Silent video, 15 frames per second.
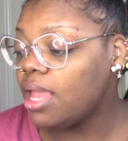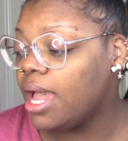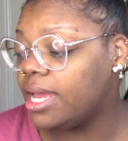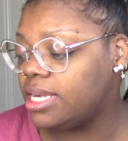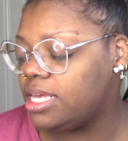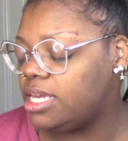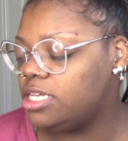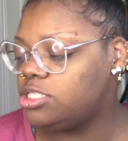I
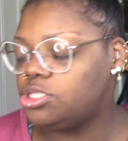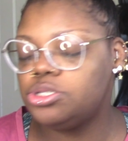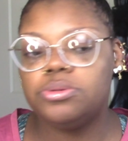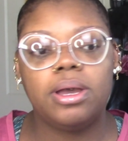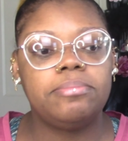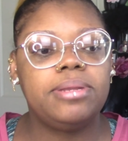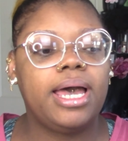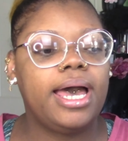need
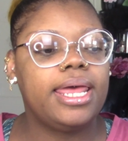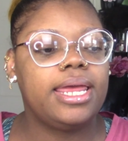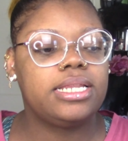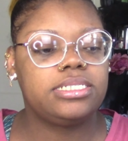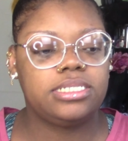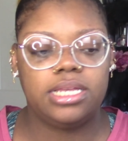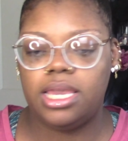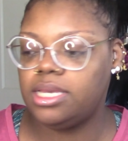to, I'm not at
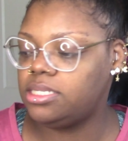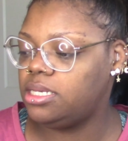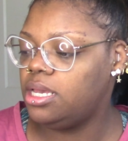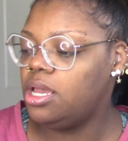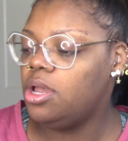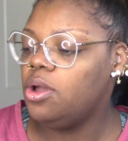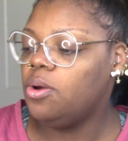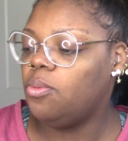a state
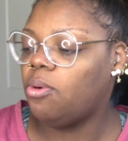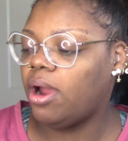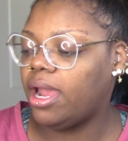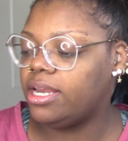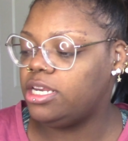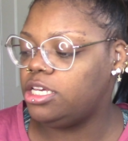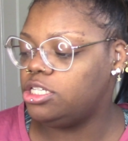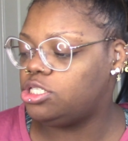where
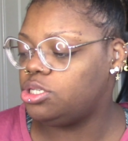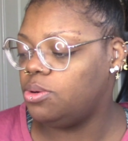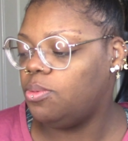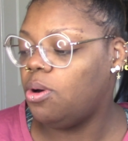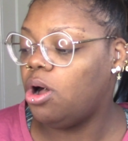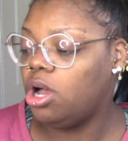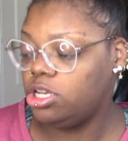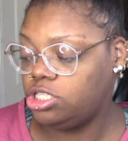I need to
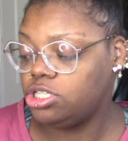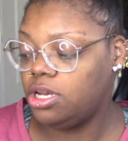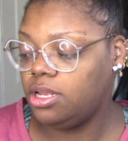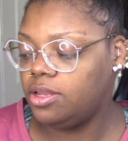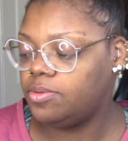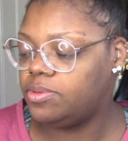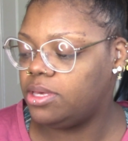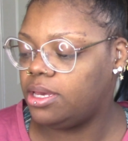wash
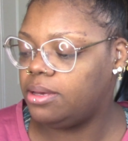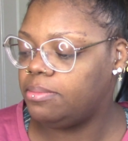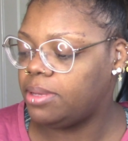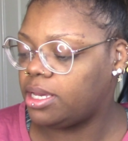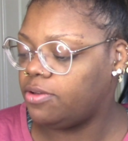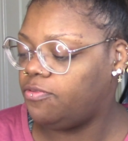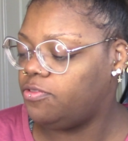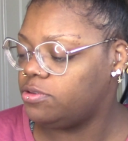all of them,
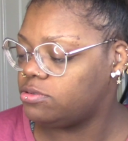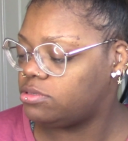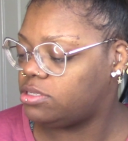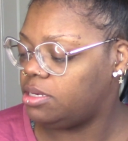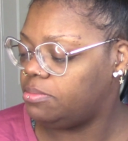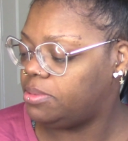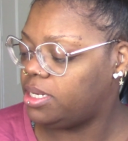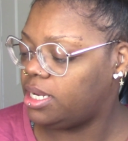like a full
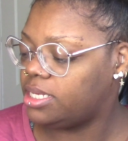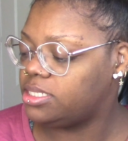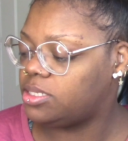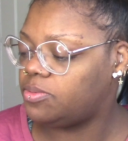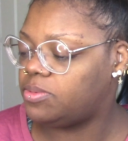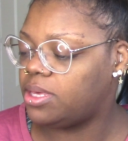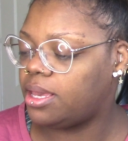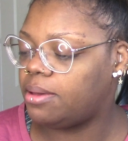deep cleanse
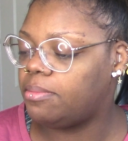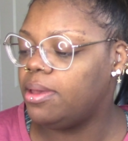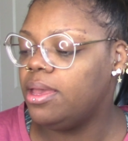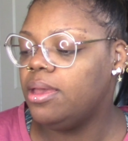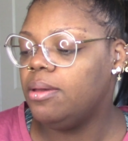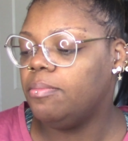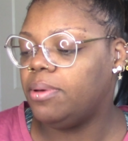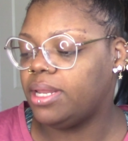of them,
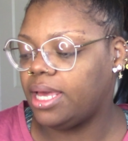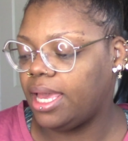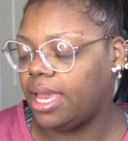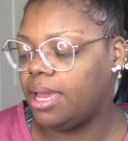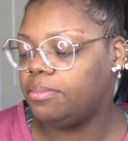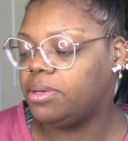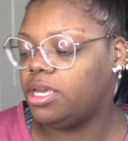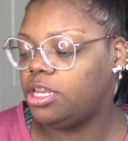but I
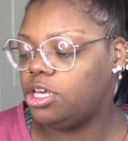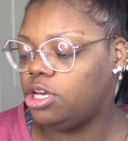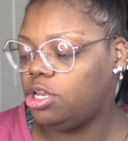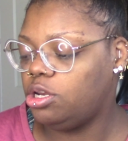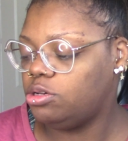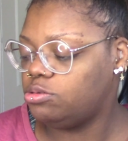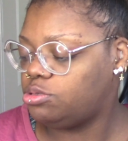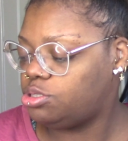am getting
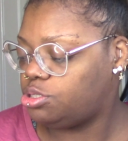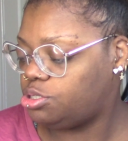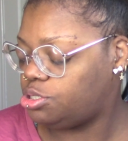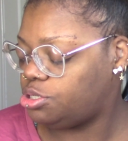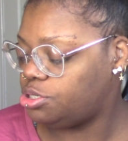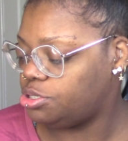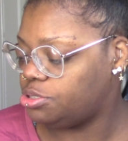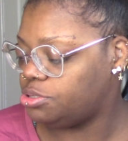close
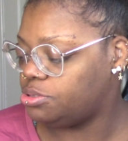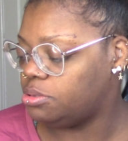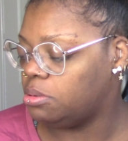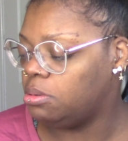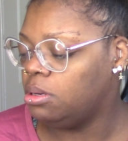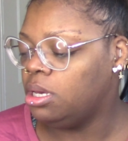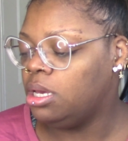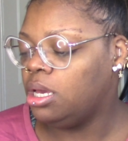to
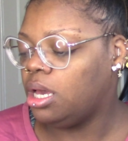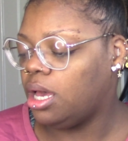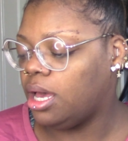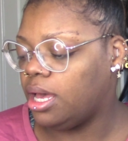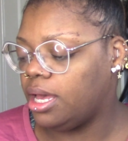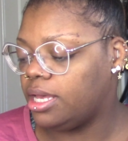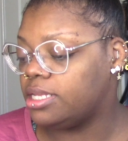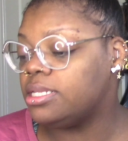
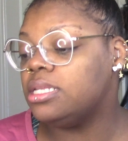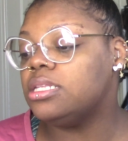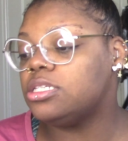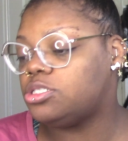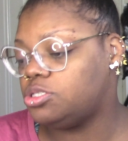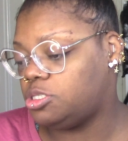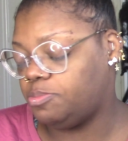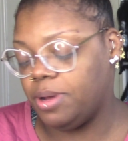uh, needing
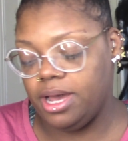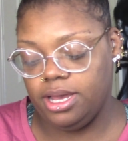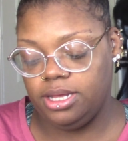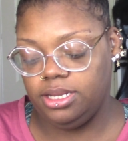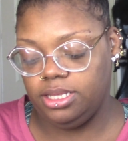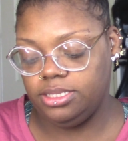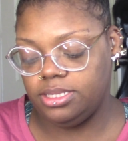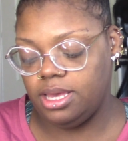to spot
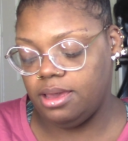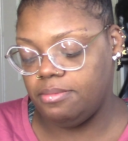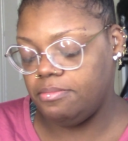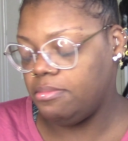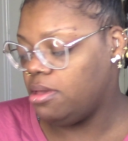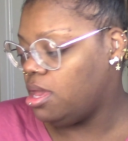clean them.